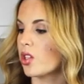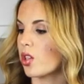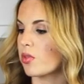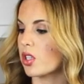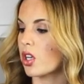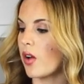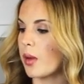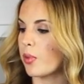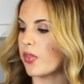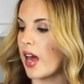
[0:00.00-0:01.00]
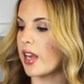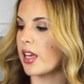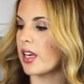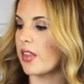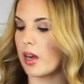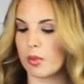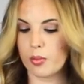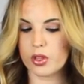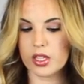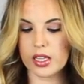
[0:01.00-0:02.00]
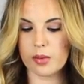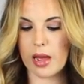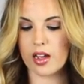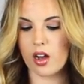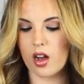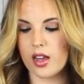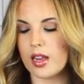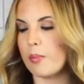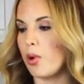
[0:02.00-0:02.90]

So I'm just going to go ahead and put that in, and then I'm going to put the lid back on and